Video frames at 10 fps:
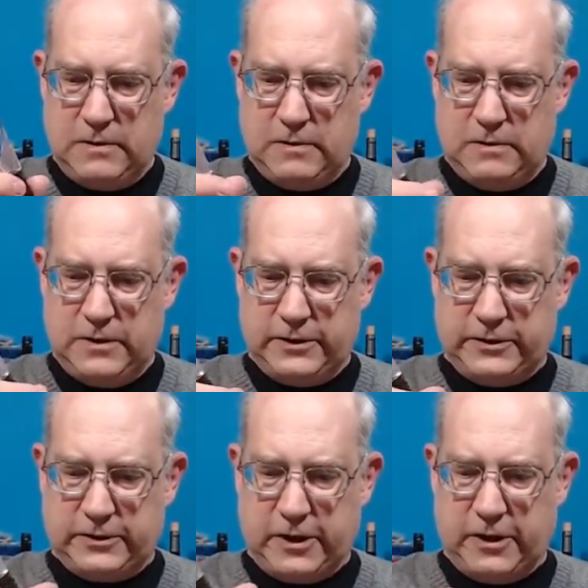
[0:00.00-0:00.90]

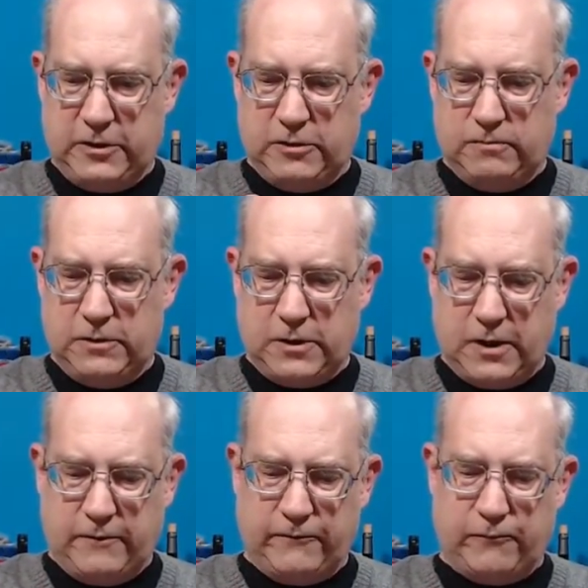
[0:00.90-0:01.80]
This you
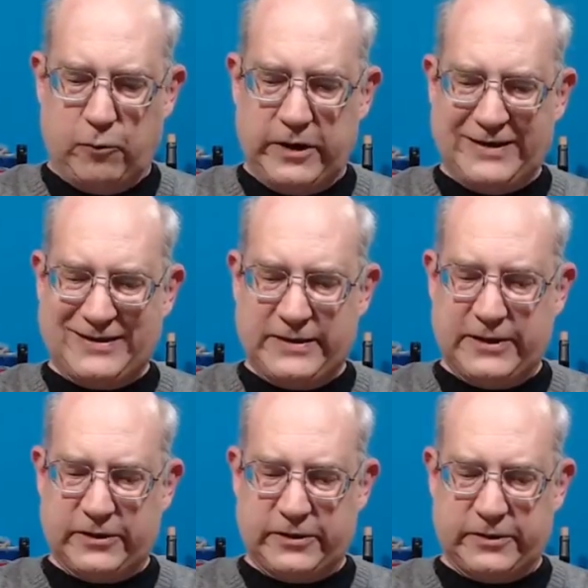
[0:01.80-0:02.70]
kind of freeze
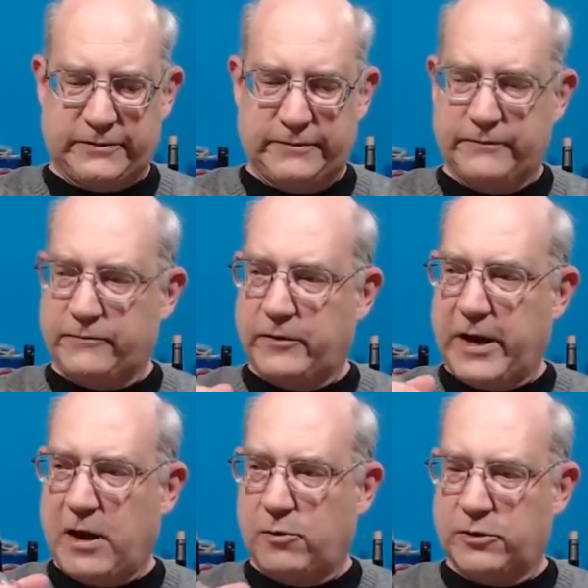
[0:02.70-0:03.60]
this for an
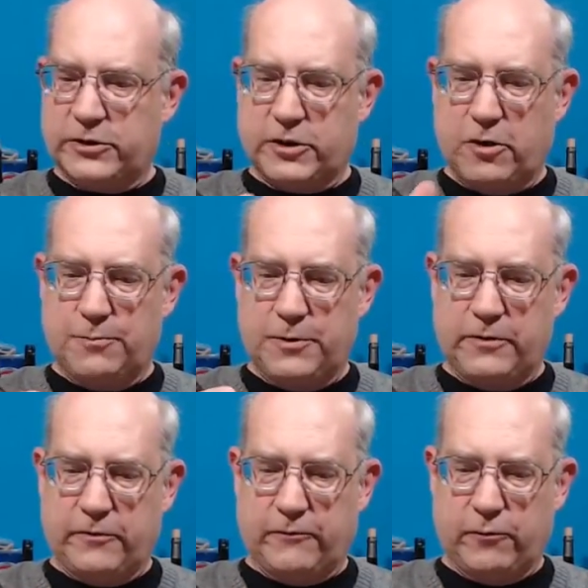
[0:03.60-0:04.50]
hour or so, put it
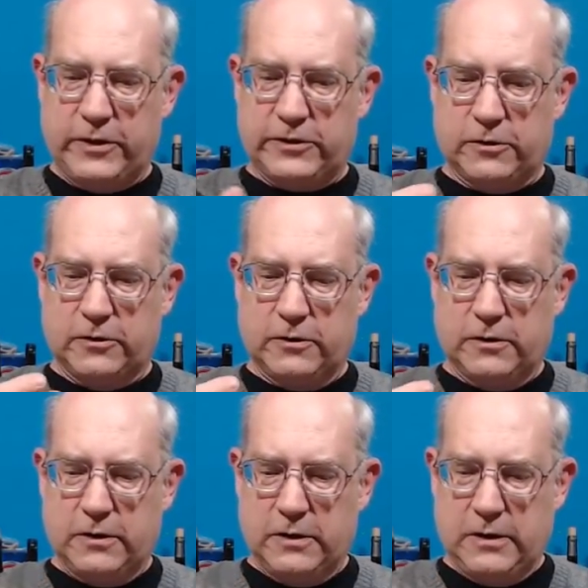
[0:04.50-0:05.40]
in the freezer,
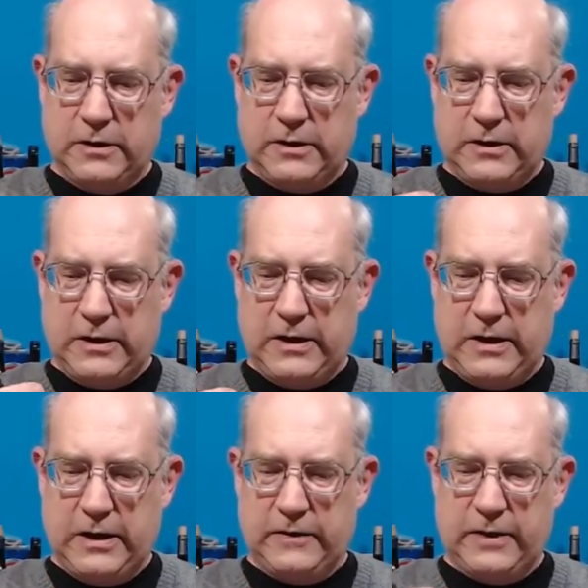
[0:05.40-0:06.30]

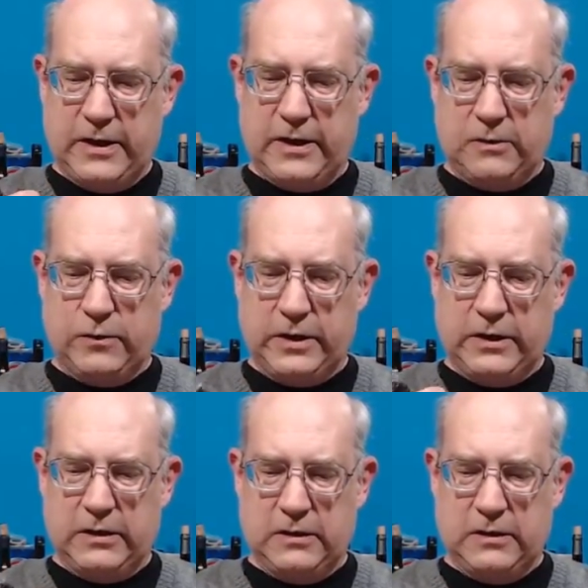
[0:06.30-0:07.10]
and then we